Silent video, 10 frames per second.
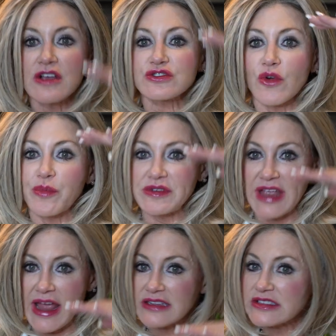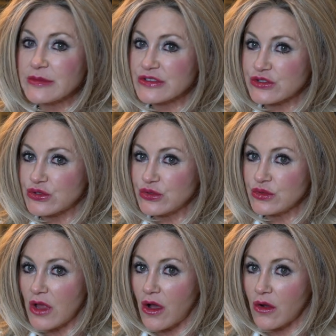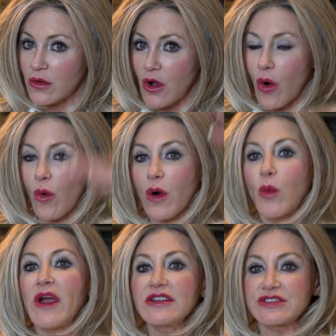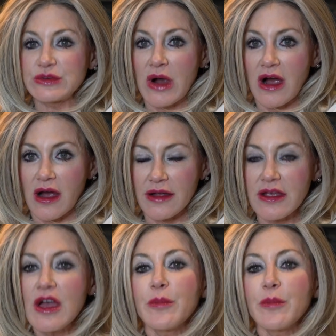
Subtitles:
So if potassium is too low or way too high,